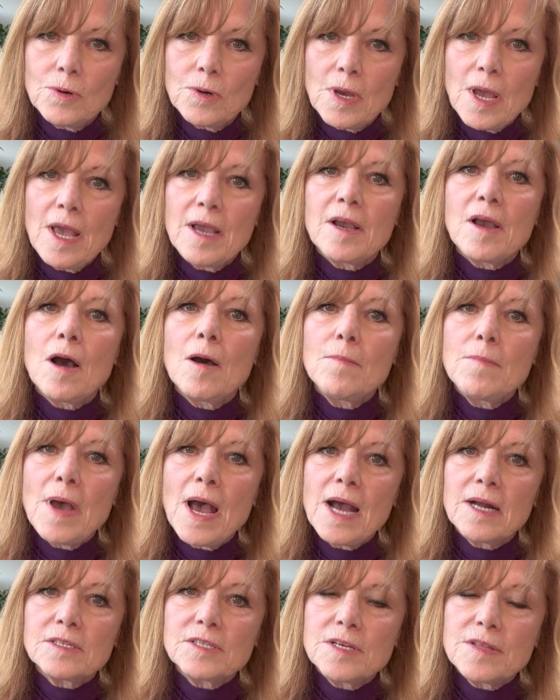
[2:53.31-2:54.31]
And come
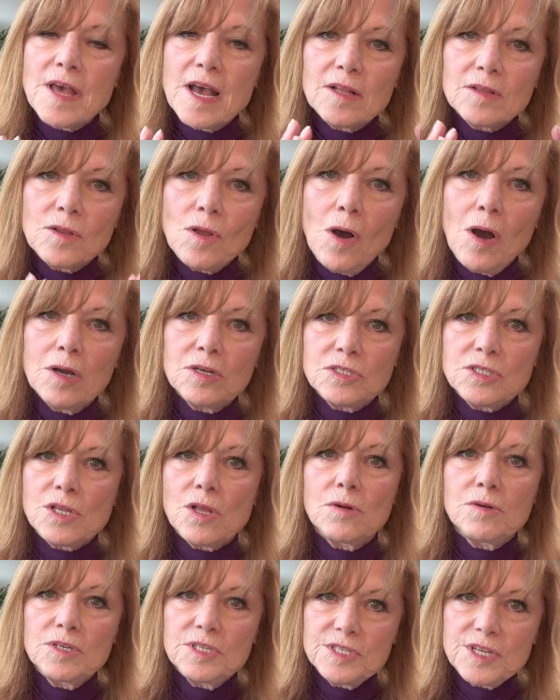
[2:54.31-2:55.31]
back to that long,
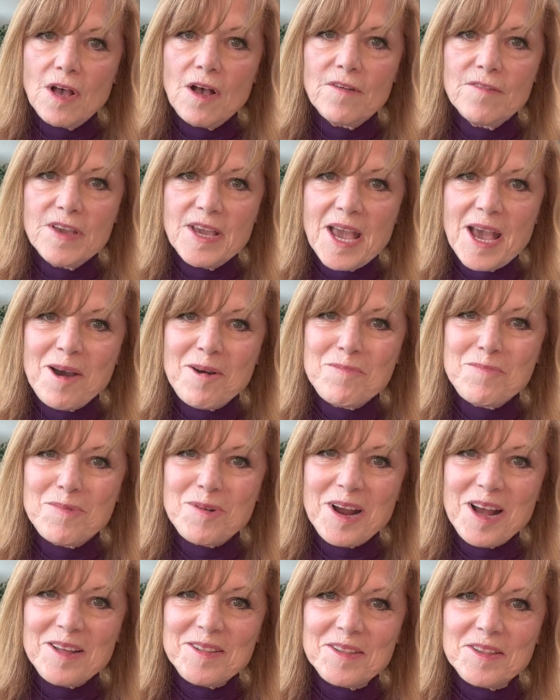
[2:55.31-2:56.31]
slow dissolving out
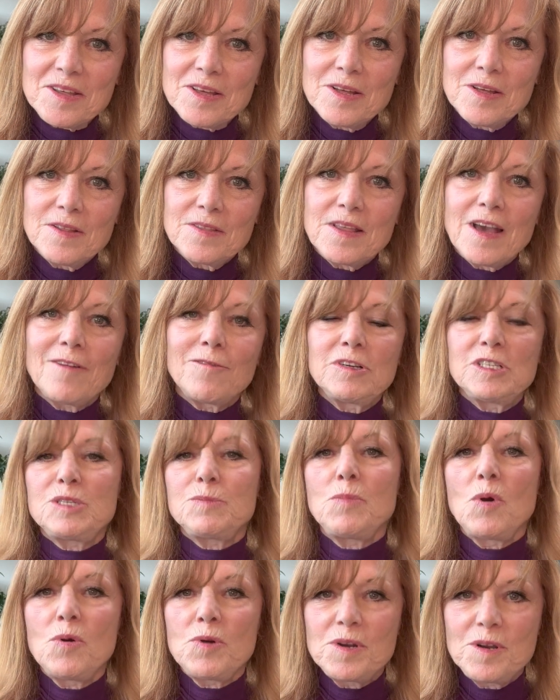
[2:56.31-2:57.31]
breath that we've
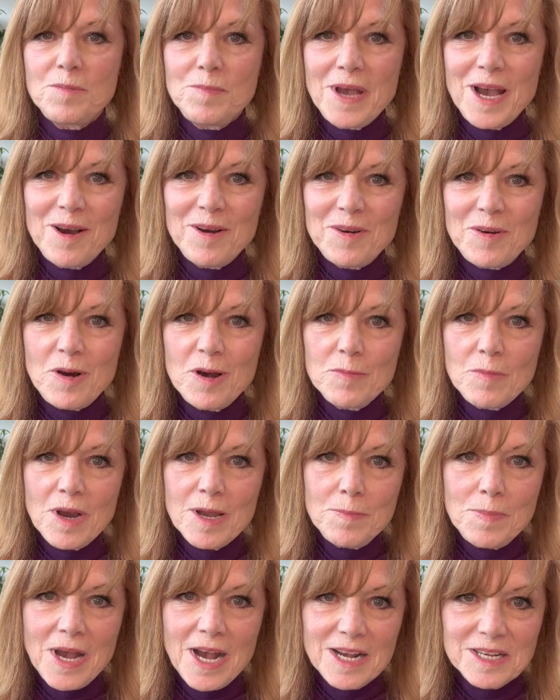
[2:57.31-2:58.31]
spoken about on my
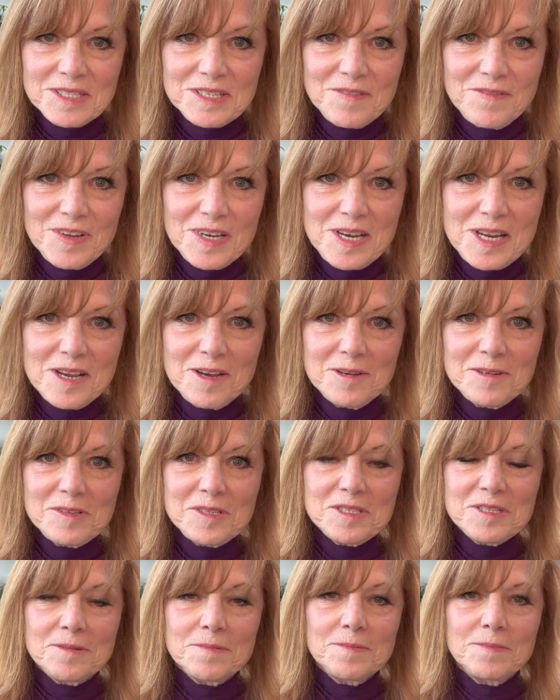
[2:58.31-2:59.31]
past
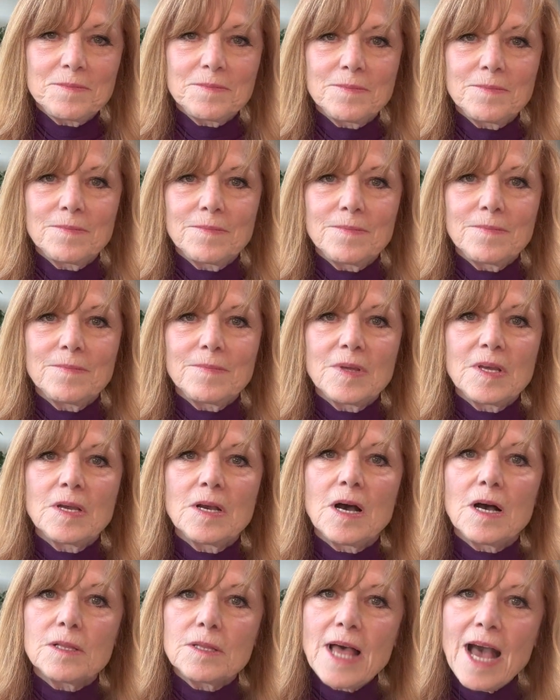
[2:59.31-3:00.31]
videos.
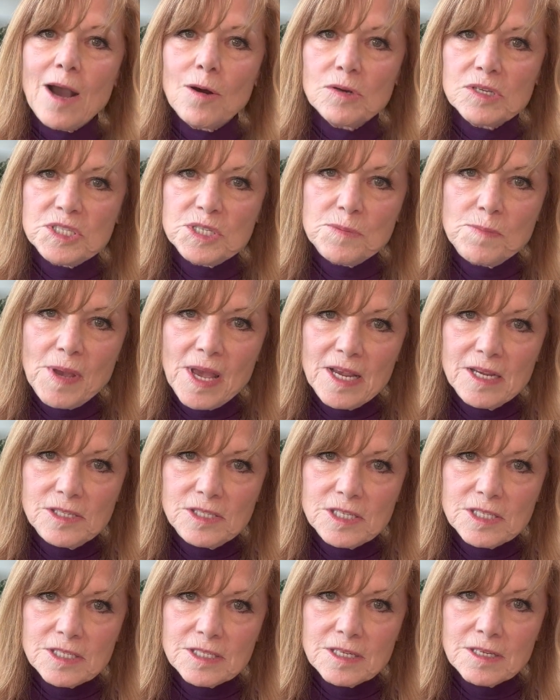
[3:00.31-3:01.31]
Allow a
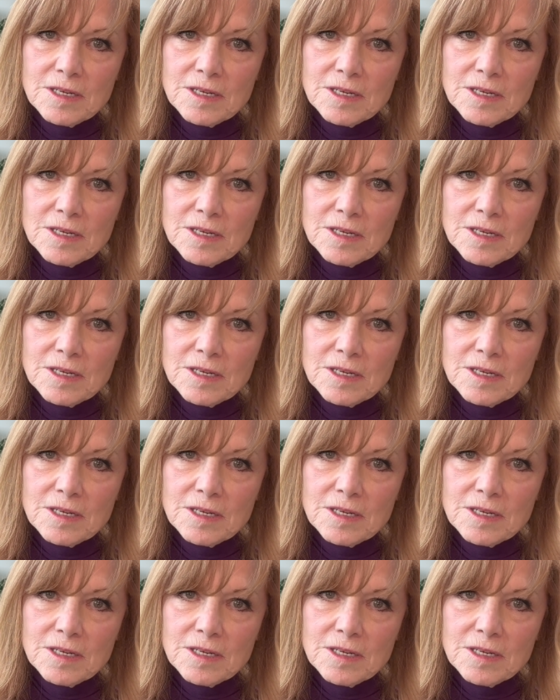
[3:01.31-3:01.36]
space